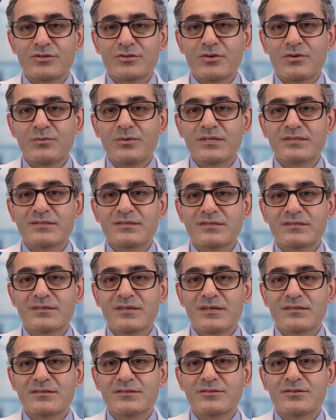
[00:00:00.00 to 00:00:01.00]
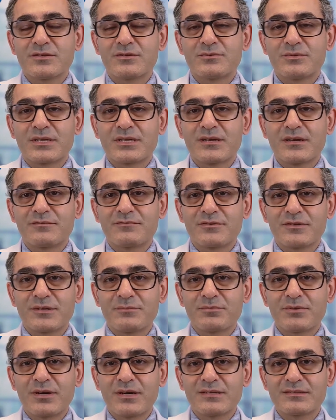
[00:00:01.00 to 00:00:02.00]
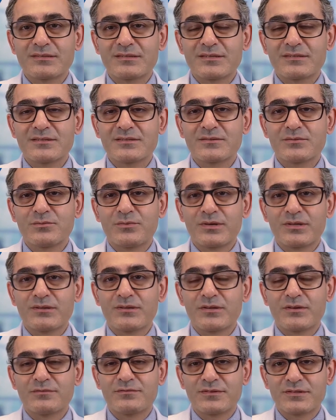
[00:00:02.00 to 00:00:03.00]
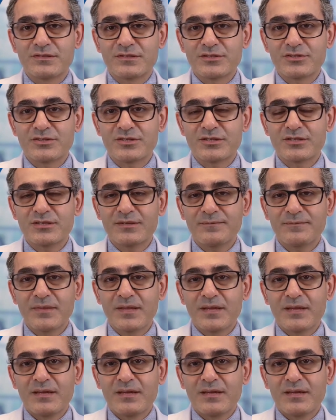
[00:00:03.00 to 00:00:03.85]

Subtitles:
You should always discuss your recovery process with your physician.